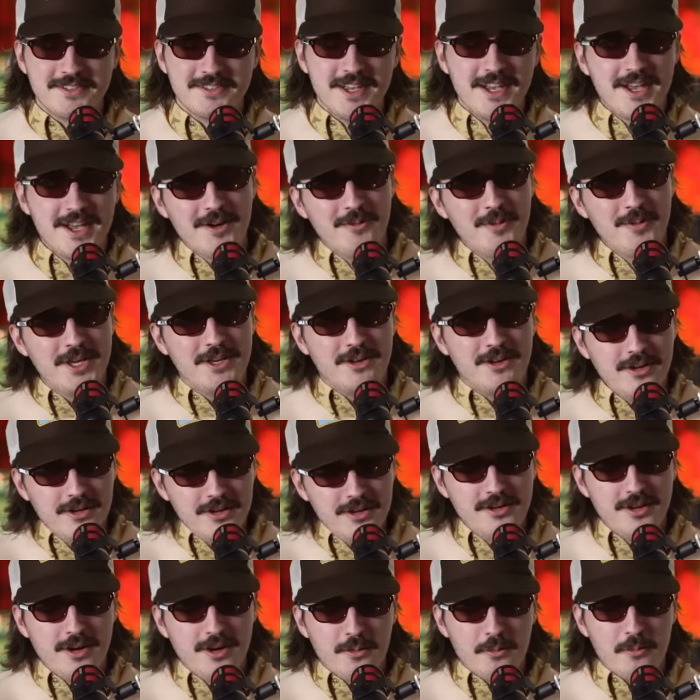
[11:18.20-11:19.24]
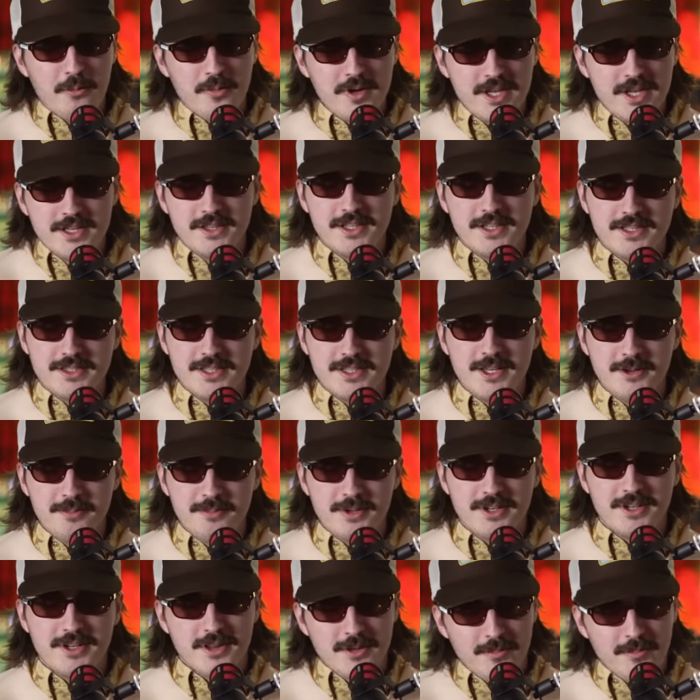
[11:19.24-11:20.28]
We could go really deep
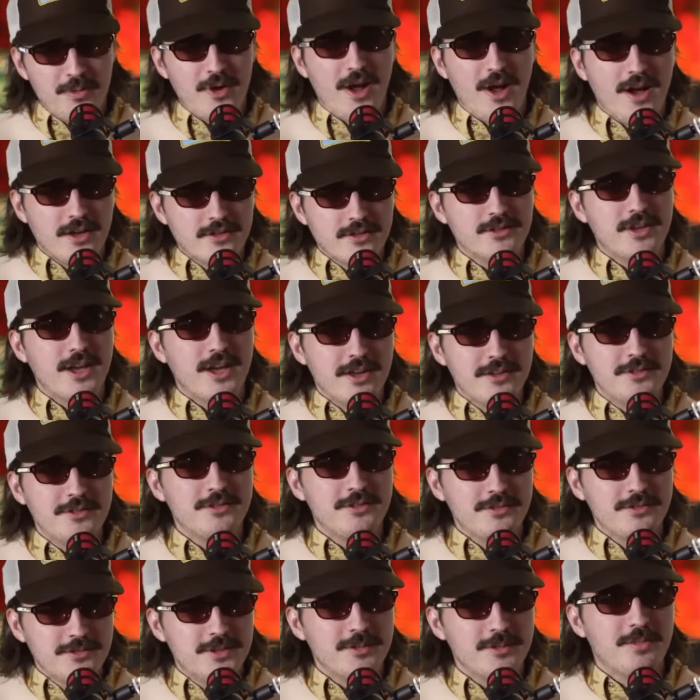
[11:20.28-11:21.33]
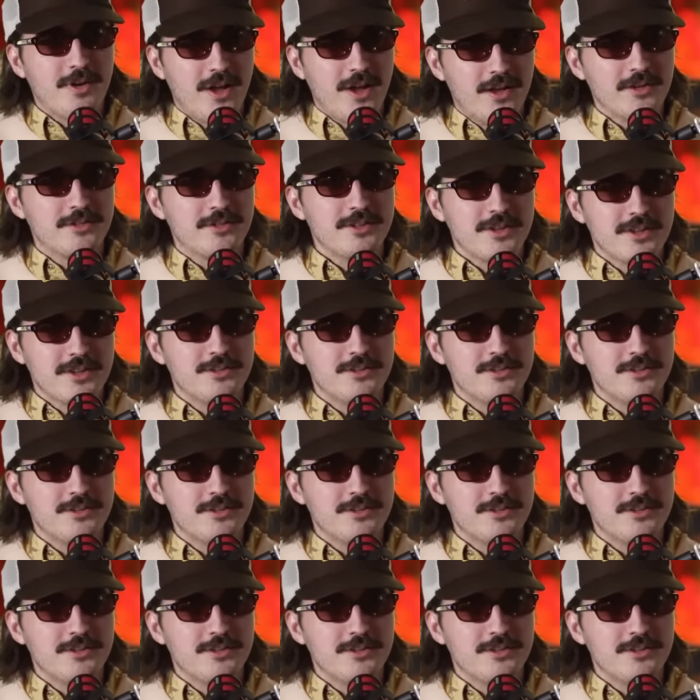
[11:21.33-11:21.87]
into the process. The process